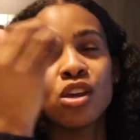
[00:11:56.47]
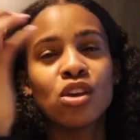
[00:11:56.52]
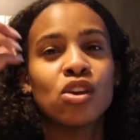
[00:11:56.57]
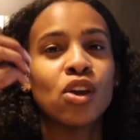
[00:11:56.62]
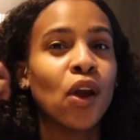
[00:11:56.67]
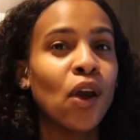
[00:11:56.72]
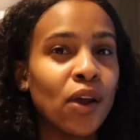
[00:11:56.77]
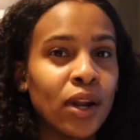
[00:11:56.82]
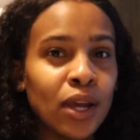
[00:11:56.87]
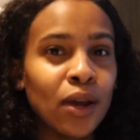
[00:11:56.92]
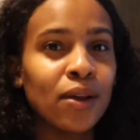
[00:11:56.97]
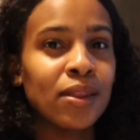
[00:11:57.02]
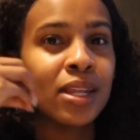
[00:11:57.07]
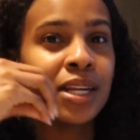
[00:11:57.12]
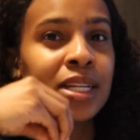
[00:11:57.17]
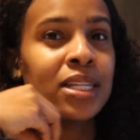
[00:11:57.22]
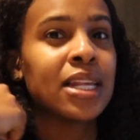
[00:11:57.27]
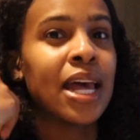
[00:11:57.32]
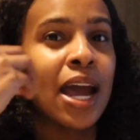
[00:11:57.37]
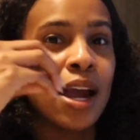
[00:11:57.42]
yearning or the
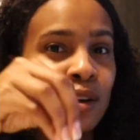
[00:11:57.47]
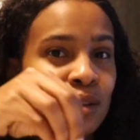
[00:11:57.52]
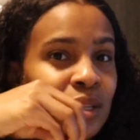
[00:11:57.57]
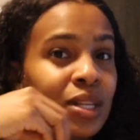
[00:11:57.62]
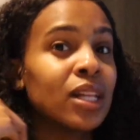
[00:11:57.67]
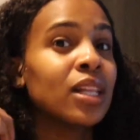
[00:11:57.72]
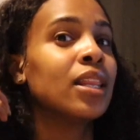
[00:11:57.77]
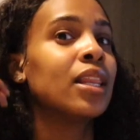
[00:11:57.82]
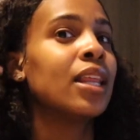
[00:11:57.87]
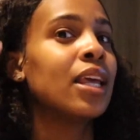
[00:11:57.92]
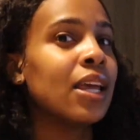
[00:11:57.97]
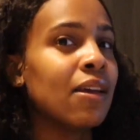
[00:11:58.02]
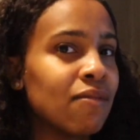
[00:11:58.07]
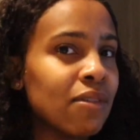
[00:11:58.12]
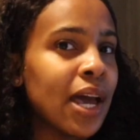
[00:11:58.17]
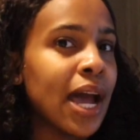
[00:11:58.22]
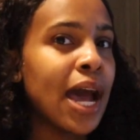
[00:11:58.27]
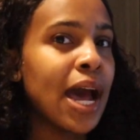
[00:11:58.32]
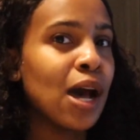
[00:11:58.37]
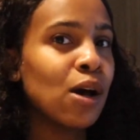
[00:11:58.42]
desire to leave
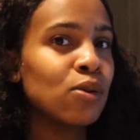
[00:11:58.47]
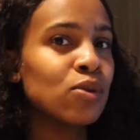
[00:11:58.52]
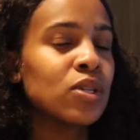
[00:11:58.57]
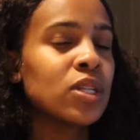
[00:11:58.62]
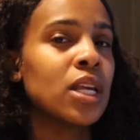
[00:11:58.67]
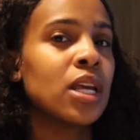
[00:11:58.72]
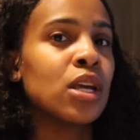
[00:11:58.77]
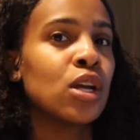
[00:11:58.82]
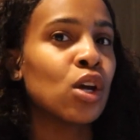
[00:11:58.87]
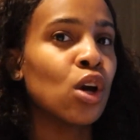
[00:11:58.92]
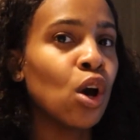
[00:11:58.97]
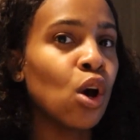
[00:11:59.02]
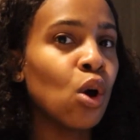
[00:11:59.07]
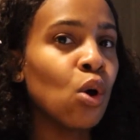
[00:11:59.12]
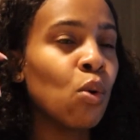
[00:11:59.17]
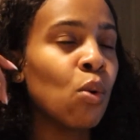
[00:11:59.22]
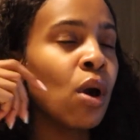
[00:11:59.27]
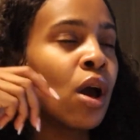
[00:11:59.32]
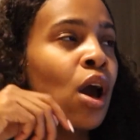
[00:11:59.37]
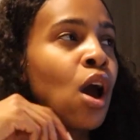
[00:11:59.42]
the house and
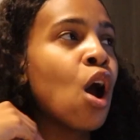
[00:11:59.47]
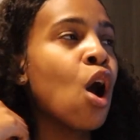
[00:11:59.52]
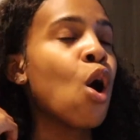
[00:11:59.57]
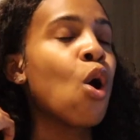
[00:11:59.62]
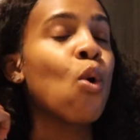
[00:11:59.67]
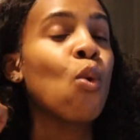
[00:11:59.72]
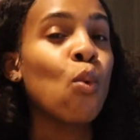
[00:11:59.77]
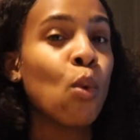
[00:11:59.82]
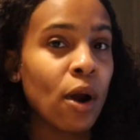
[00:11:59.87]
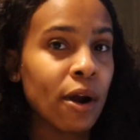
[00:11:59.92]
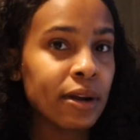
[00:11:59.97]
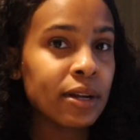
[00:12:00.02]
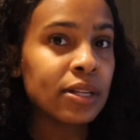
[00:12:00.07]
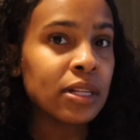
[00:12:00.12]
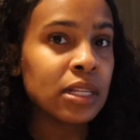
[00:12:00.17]
go work